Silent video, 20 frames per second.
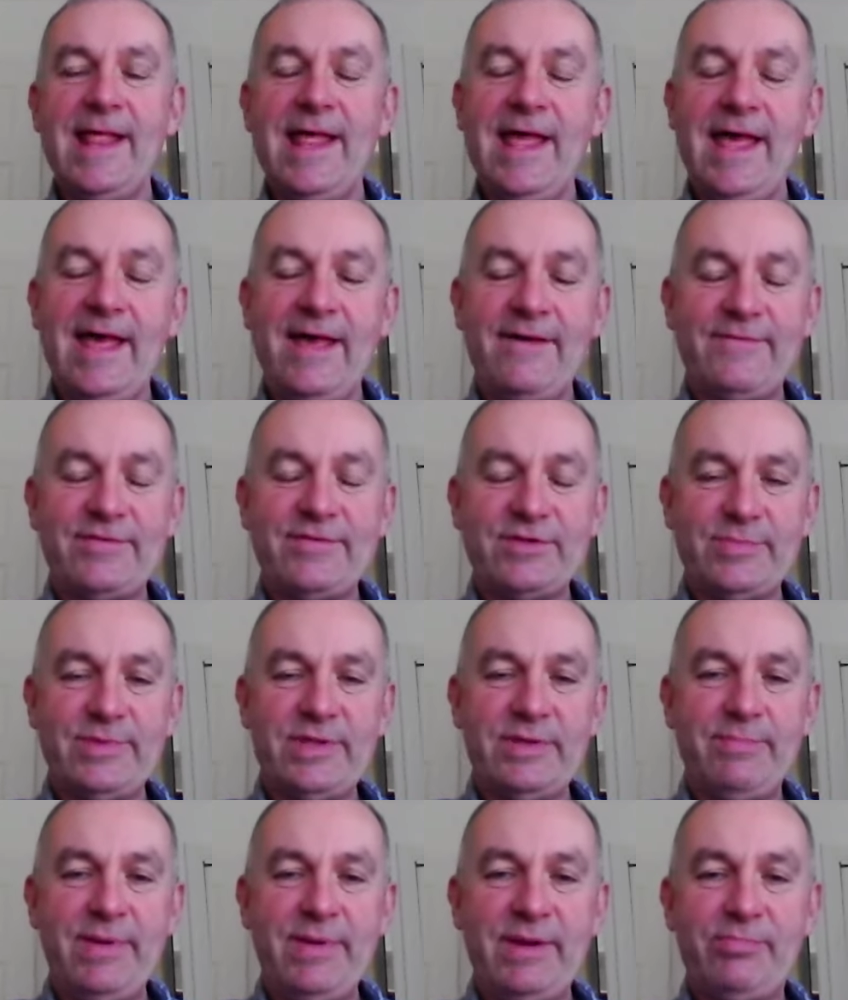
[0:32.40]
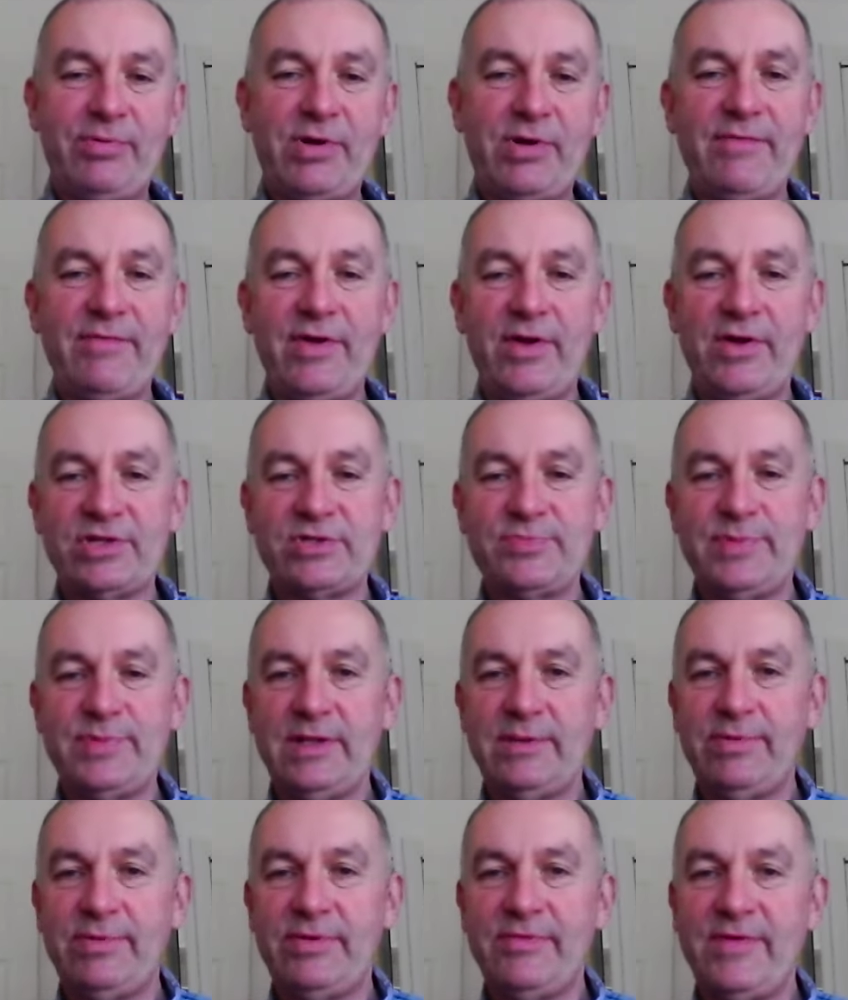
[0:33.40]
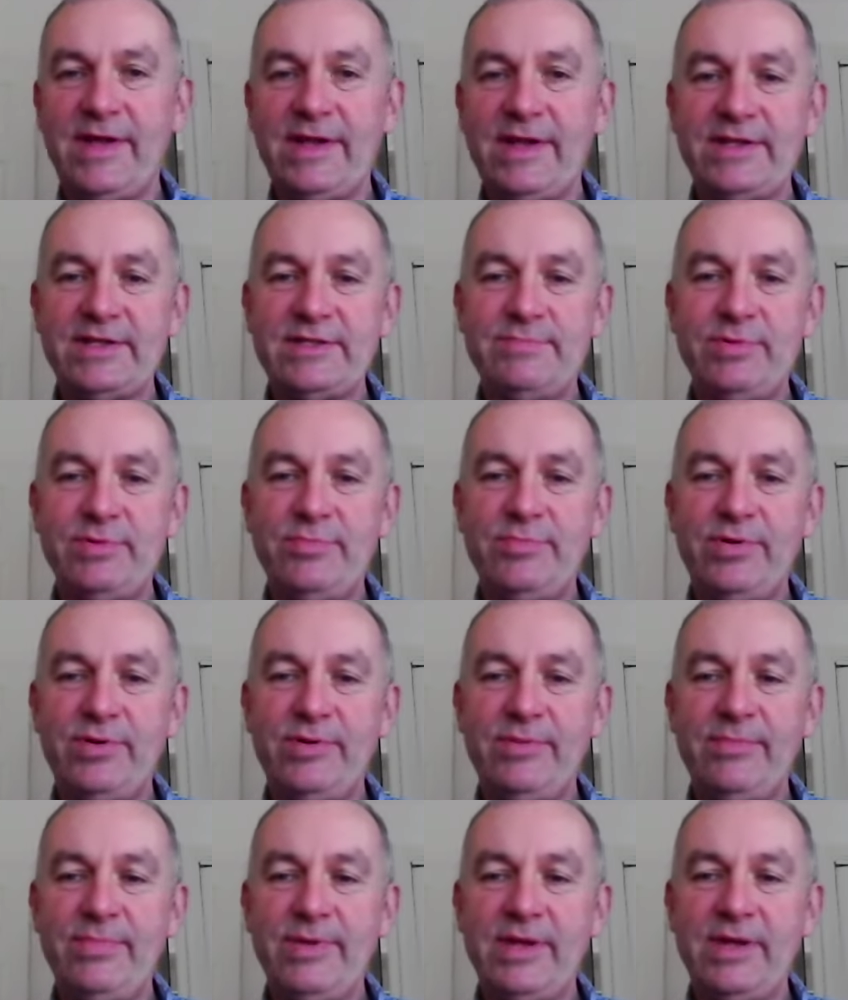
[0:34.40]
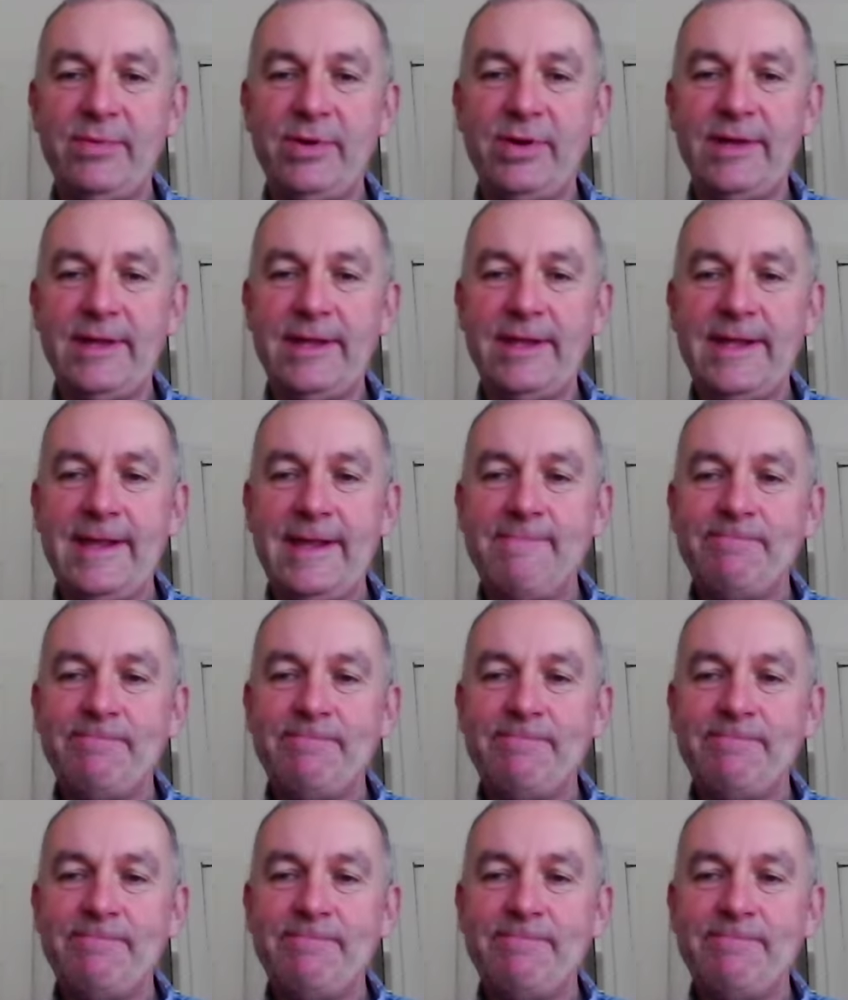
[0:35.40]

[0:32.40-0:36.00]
for some of the big private hospital providers, Bupa and BMI.